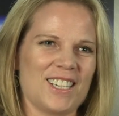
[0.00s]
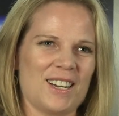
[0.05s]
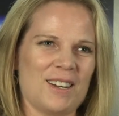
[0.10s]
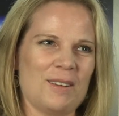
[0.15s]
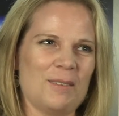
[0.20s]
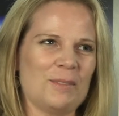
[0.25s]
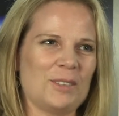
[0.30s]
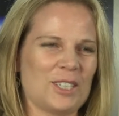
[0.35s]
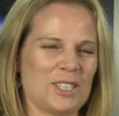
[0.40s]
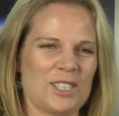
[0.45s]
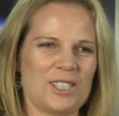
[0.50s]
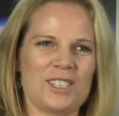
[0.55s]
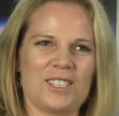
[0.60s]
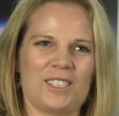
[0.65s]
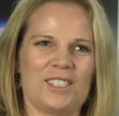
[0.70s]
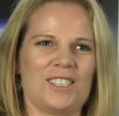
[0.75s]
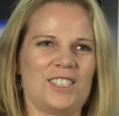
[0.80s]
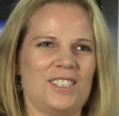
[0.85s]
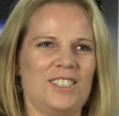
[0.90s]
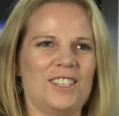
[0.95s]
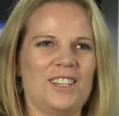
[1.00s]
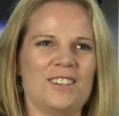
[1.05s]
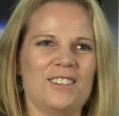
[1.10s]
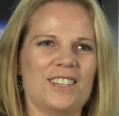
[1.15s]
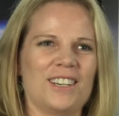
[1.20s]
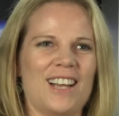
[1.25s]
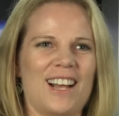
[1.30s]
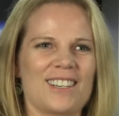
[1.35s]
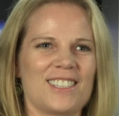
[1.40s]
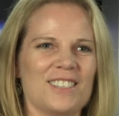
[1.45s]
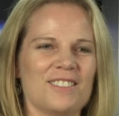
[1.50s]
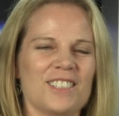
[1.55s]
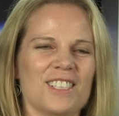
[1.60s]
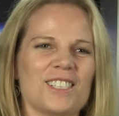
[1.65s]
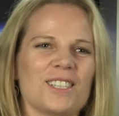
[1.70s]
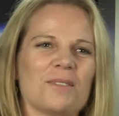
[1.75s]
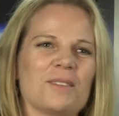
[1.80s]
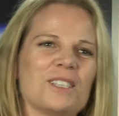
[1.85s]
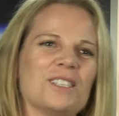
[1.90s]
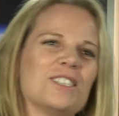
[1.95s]
um, just as, you know, an
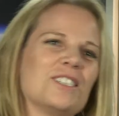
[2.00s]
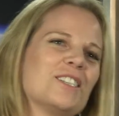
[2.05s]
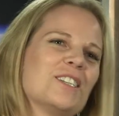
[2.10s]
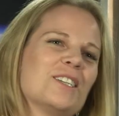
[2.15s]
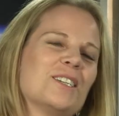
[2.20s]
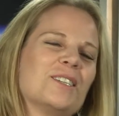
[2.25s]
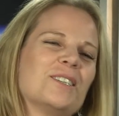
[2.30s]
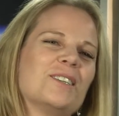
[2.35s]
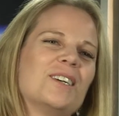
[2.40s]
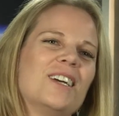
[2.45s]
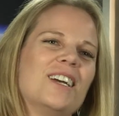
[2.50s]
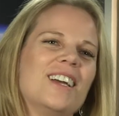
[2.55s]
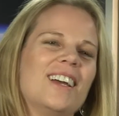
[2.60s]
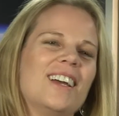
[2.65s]
activity, something to do,